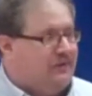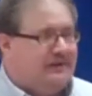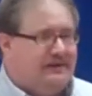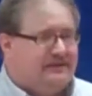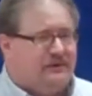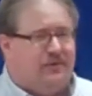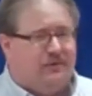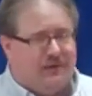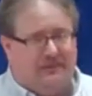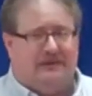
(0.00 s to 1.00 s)
thing that he's
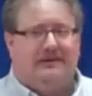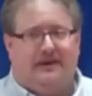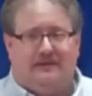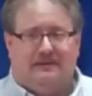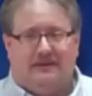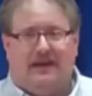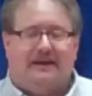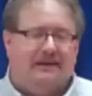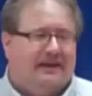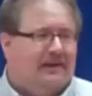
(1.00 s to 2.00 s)
incredibly talented at,